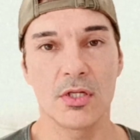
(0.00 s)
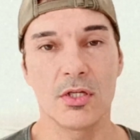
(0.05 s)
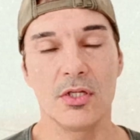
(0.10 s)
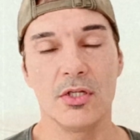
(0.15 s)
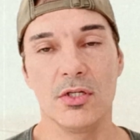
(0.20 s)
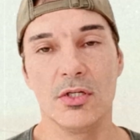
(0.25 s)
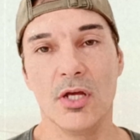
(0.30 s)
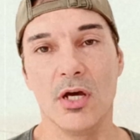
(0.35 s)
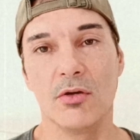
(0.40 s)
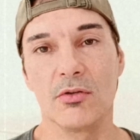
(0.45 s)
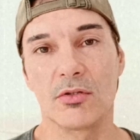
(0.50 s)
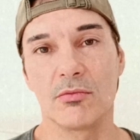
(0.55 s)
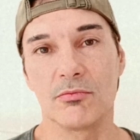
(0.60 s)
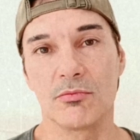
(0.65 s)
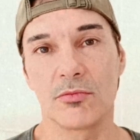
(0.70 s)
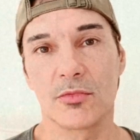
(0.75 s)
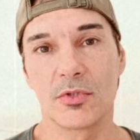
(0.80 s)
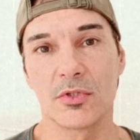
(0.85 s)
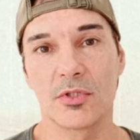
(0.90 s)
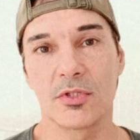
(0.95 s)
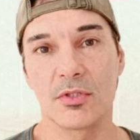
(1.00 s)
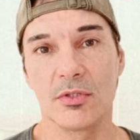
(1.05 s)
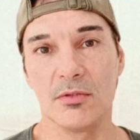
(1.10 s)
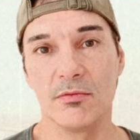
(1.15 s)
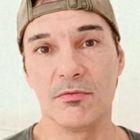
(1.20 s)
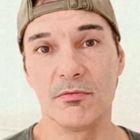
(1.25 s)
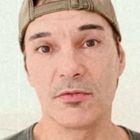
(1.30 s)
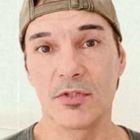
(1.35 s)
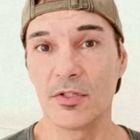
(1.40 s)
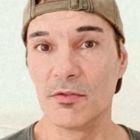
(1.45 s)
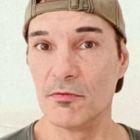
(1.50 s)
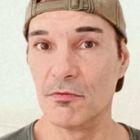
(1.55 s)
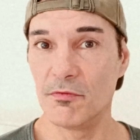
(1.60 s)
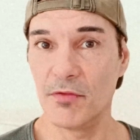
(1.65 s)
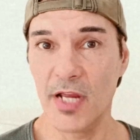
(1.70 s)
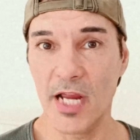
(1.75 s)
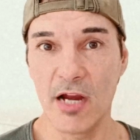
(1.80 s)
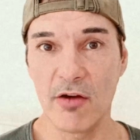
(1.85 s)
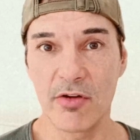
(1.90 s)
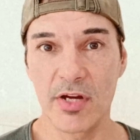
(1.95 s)
you know, can can
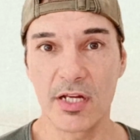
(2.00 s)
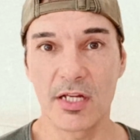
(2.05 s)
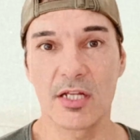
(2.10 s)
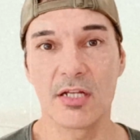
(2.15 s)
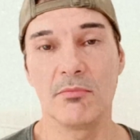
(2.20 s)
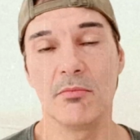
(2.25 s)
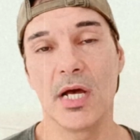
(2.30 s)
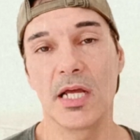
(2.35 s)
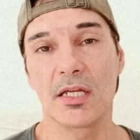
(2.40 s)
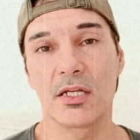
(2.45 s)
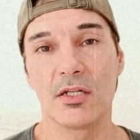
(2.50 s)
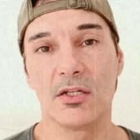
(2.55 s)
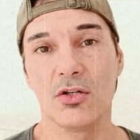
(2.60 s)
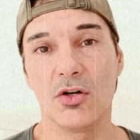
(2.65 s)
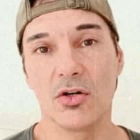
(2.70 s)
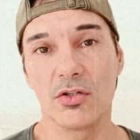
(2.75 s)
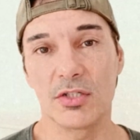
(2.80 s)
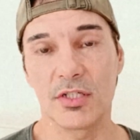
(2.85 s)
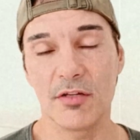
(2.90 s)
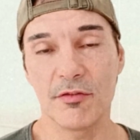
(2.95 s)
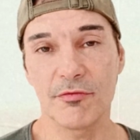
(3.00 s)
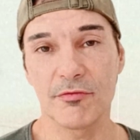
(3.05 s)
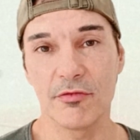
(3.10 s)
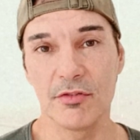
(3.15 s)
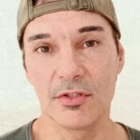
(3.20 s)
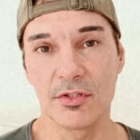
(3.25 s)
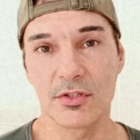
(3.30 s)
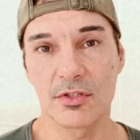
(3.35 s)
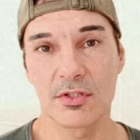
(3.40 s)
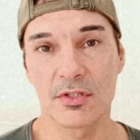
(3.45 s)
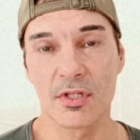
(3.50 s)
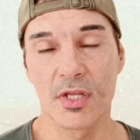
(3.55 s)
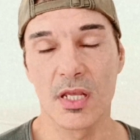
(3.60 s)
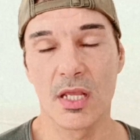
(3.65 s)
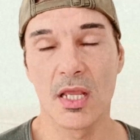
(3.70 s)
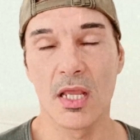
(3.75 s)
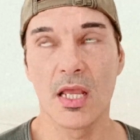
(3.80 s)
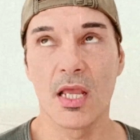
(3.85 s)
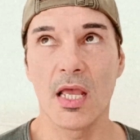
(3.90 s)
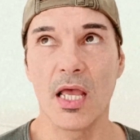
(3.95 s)
vary and can make a lot of difference.
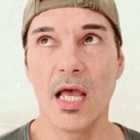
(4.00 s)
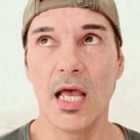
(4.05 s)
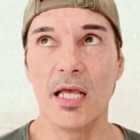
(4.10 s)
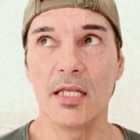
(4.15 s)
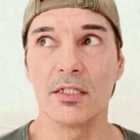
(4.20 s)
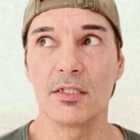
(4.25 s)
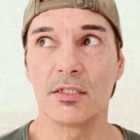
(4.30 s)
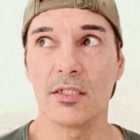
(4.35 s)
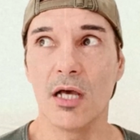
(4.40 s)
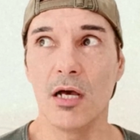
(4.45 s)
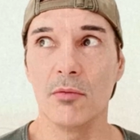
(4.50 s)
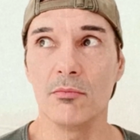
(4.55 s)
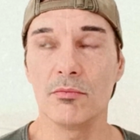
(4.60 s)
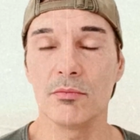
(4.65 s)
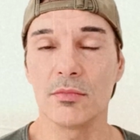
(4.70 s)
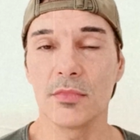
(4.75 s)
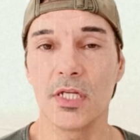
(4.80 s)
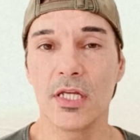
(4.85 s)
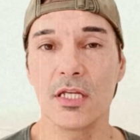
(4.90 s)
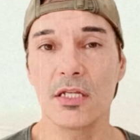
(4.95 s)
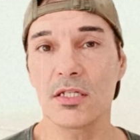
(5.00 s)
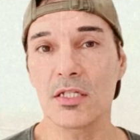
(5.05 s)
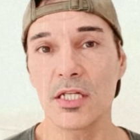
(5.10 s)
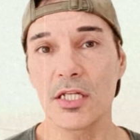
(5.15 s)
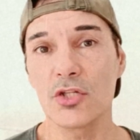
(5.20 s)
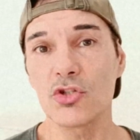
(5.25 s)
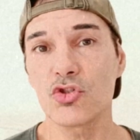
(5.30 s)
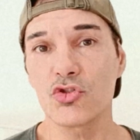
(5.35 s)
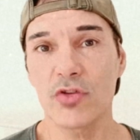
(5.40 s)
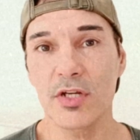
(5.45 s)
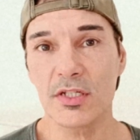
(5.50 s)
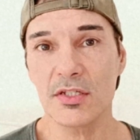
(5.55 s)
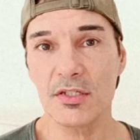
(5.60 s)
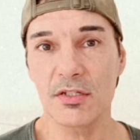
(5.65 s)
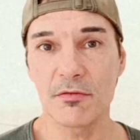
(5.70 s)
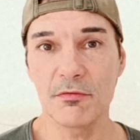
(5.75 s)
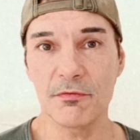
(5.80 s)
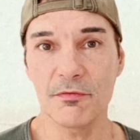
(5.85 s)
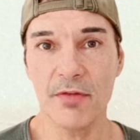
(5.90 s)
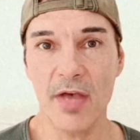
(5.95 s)
And um, here's an
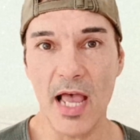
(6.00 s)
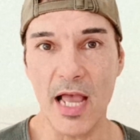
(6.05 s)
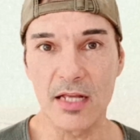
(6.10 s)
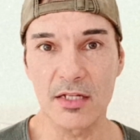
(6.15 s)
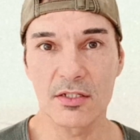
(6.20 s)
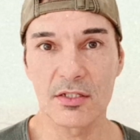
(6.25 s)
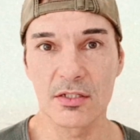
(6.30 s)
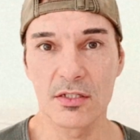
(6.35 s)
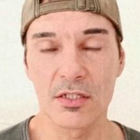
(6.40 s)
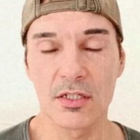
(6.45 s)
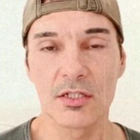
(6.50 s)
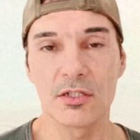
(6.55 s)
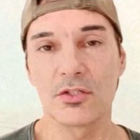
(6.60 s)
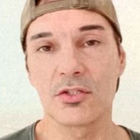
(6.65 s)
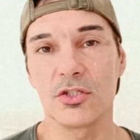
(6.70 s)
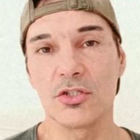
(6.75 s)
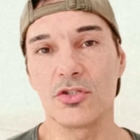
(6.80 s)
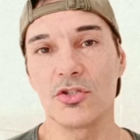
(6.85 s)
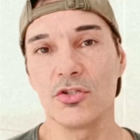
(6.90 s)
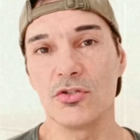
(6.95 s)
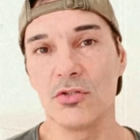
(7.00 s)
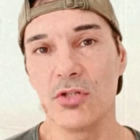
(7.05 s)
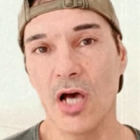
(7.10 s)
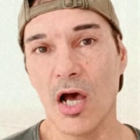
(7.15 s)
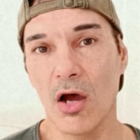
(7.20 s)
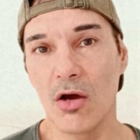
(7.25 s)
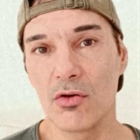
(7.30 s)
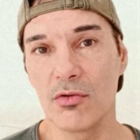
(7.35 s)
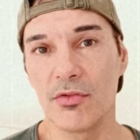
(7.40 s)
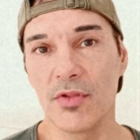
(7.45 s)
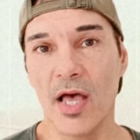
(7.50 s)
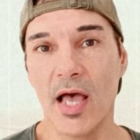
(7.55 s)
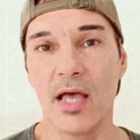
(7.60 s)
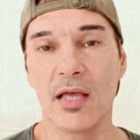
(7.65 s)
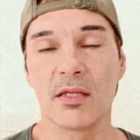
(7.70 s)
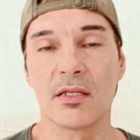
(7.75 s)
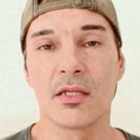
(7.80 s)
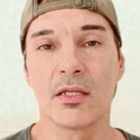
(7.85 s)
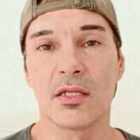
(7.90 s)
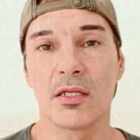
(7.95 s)
interesting fact: Did you know
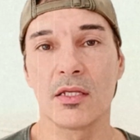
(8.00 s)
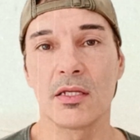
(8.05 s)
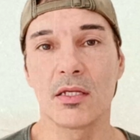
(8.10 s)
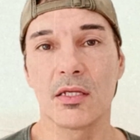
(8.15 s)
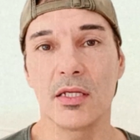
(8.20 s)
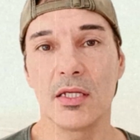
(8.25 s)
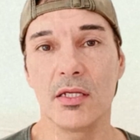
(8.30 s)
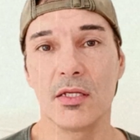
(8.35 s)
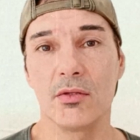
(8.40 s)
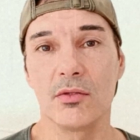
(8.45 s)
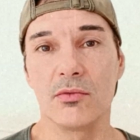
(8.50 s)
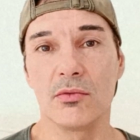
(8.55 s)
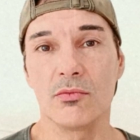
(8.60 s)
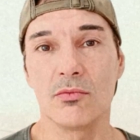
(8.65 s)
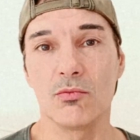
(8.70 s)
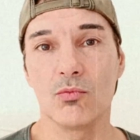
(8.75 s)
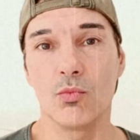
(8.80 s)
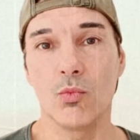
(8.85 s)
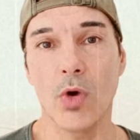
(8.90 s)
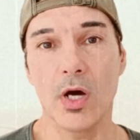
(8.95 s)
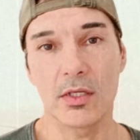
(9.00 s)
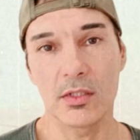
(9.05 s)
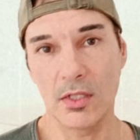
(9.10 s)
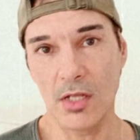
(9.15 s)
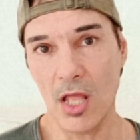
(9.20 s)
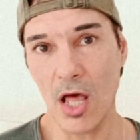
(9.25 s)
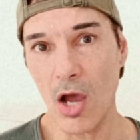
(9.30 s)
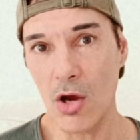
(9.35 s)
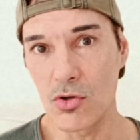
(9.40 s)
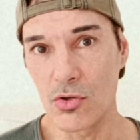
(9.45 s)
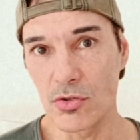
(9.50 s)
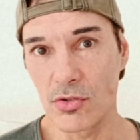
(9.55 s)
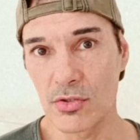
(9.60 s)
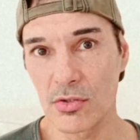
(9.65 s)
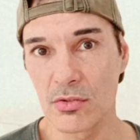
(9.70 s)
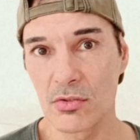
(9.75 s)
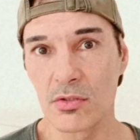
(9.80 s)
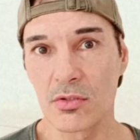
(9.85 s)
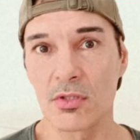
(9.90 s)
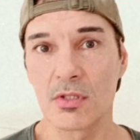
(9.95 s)
that in one load
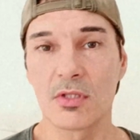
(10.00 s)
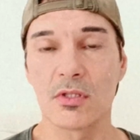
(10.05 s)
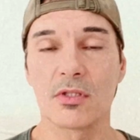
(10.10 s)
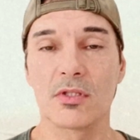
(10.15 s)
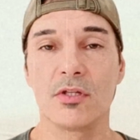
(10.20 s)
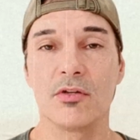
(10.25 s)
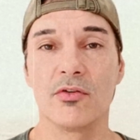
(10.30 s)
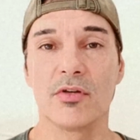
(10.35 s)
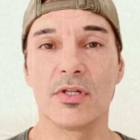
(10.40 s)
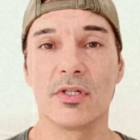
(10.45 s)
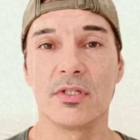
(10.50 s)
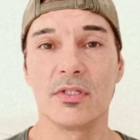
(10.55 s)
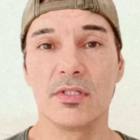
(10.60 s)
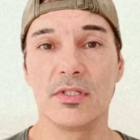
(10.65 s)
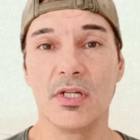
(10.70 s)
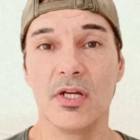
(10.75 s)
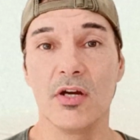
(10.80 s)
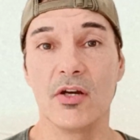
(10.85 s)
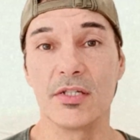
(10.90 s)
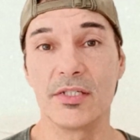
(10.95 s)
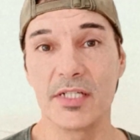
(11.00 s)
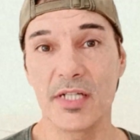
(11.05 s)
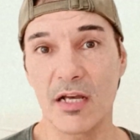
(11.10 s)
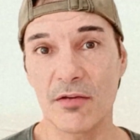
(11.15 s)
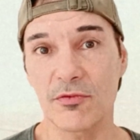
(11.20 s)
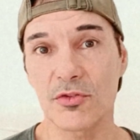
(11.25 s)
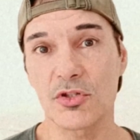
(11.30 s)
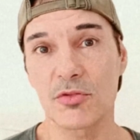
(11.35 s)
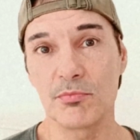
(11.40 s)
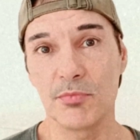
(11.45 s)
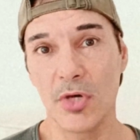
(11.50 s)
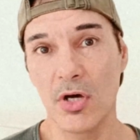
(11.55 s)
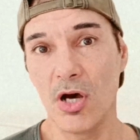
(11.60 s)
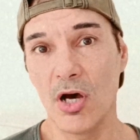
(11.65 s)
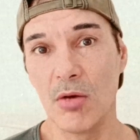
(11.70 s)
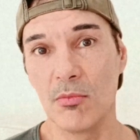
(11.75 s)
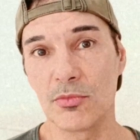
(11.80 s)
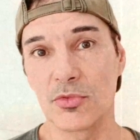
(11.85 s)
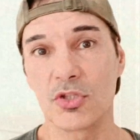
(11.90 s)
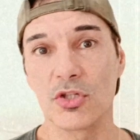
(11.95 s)
there are enough
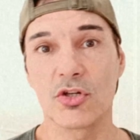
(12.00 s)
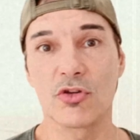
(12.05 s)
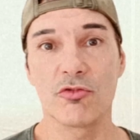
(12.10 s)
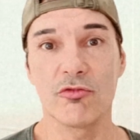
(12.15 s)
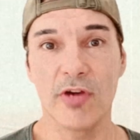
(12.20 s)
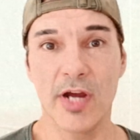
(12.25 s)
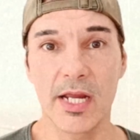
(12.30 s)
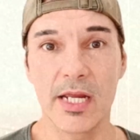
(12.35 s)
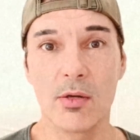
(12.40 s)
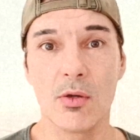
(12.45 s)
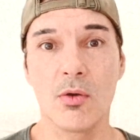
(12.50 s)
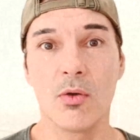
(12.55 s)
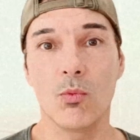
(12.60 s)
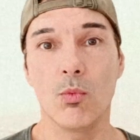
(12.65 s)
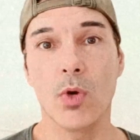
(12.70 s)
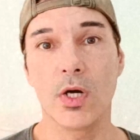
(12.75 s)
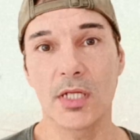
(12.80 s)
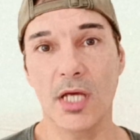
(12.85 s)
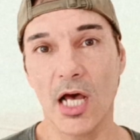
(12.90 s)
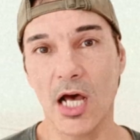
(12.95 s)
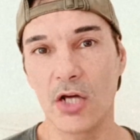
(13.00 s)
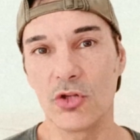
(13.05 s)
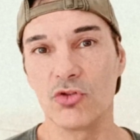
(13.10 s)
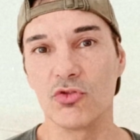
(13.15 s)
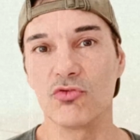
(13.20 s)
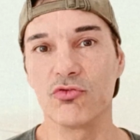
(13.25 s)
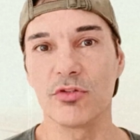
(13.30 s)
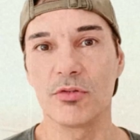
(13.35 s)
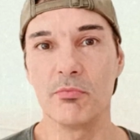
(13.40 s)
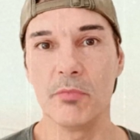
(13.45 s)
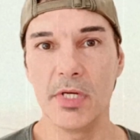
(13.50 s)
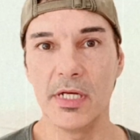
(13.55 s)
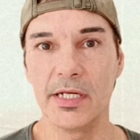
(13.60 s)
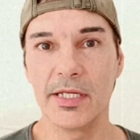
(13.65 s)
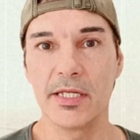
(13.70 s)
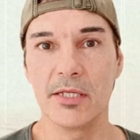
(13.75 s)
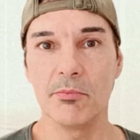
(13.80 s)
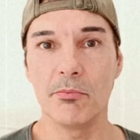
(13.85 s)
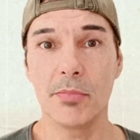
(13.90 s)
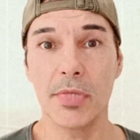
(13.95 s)
sperm to create 100
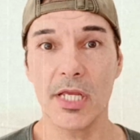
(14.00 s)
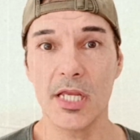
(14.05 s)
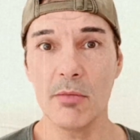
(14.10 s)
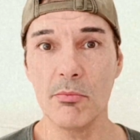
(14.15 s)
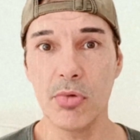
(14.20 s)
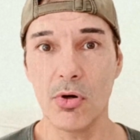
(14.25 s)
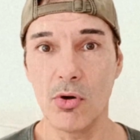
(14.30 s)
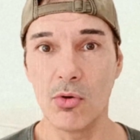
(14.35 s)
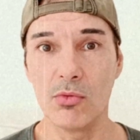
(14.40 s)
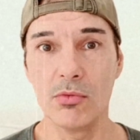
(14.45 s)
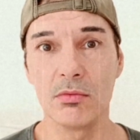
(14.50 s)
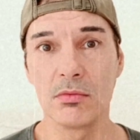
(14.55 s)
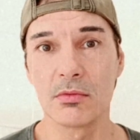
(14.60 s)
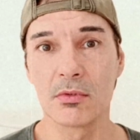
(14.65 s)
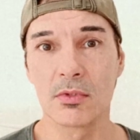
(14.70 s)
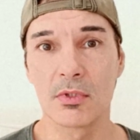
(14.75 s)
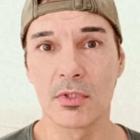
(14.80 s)
million people?